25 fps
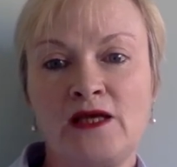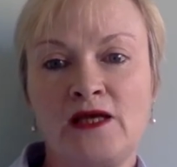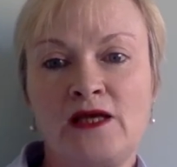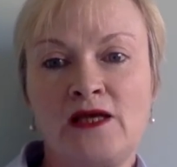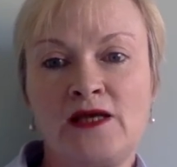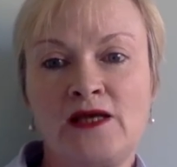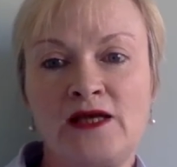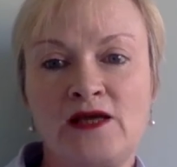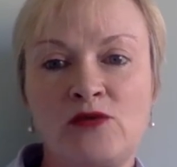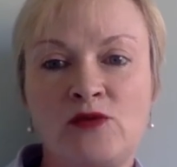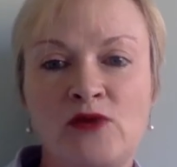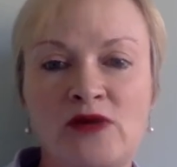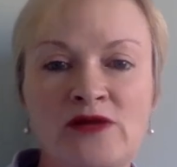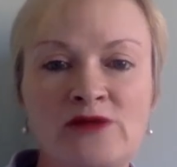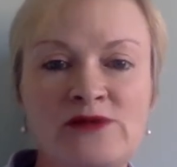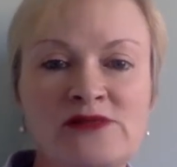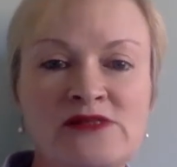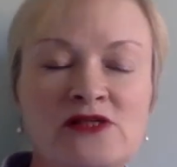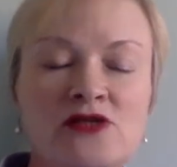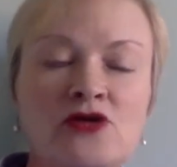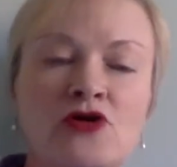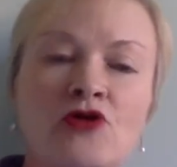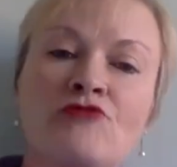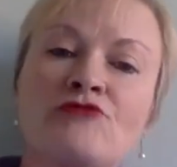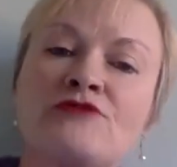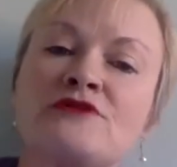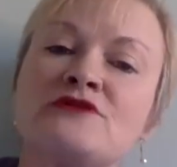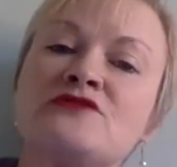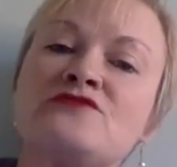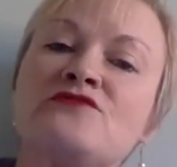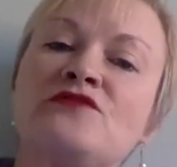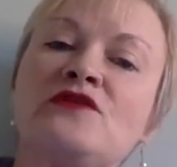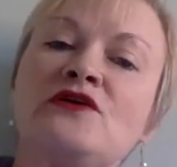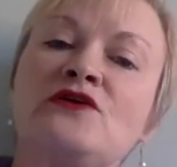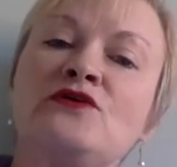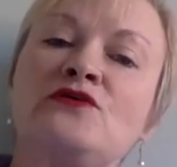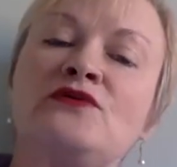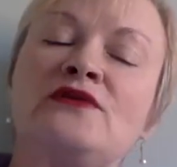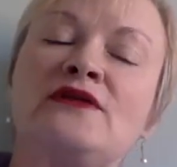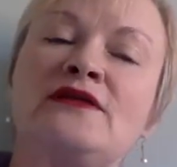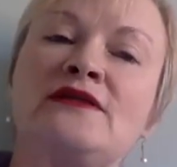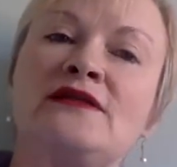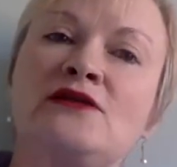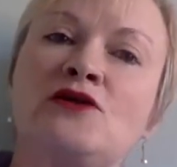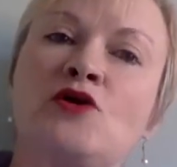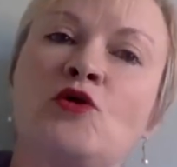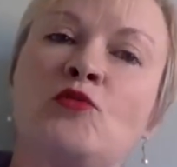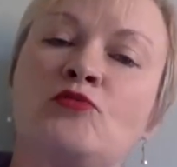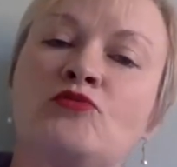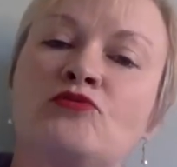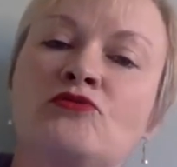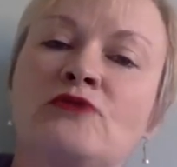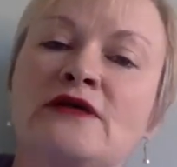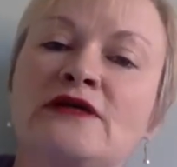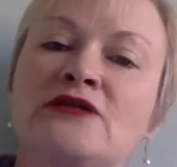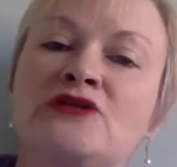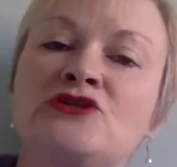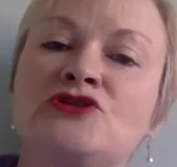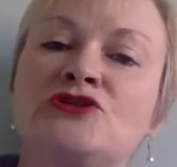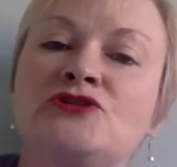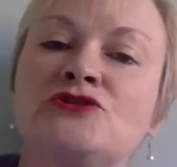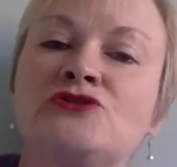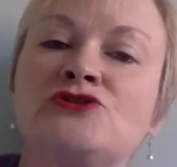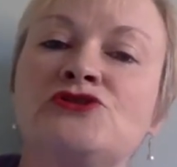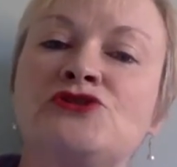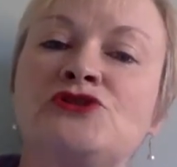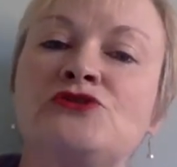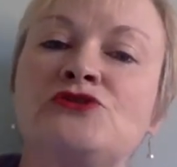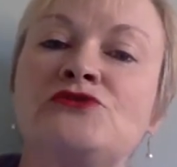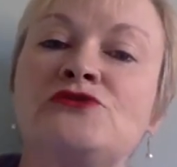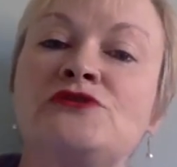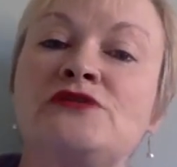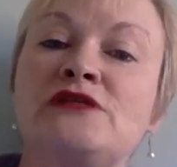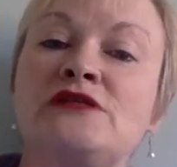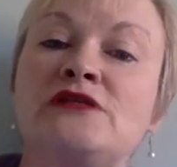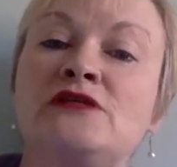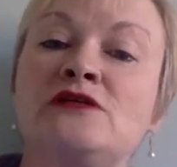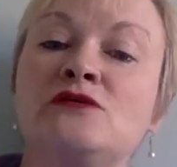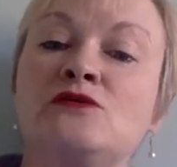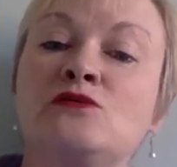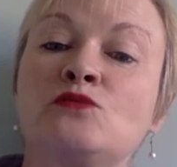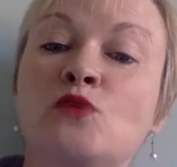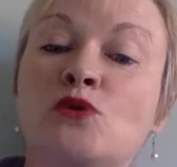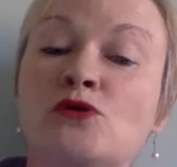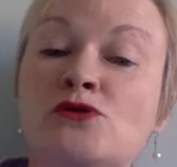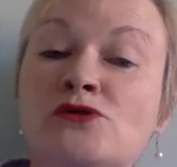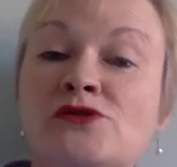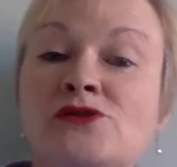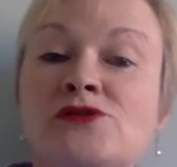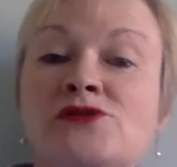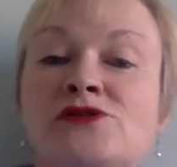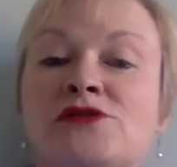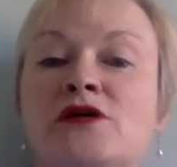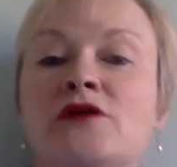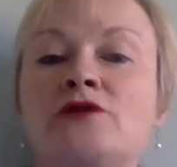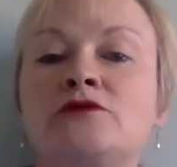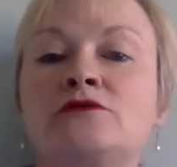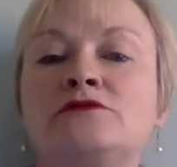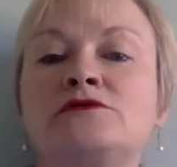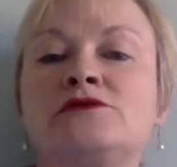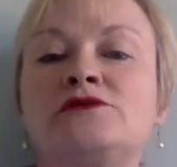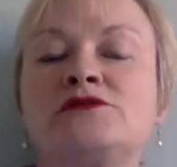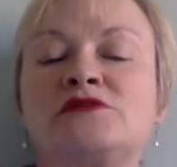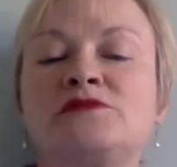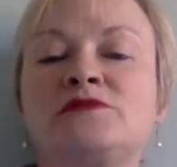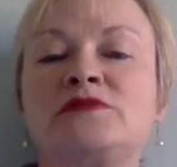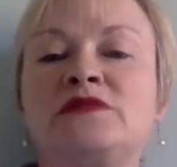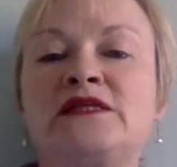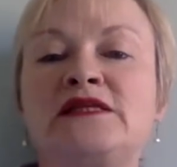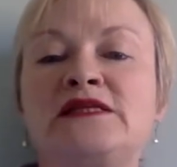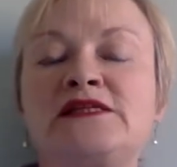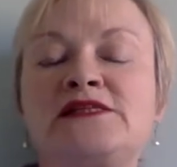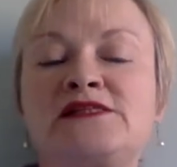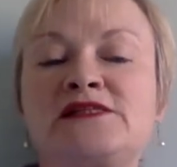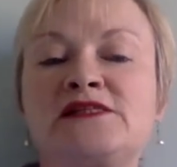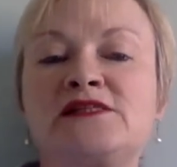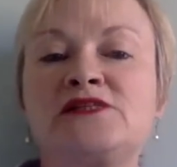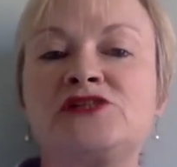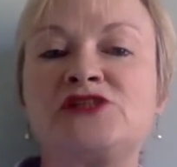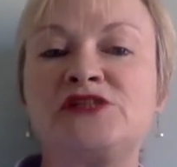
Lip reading: Now, while it was the coroner's view that the operational duty wasn't owed to Melissa,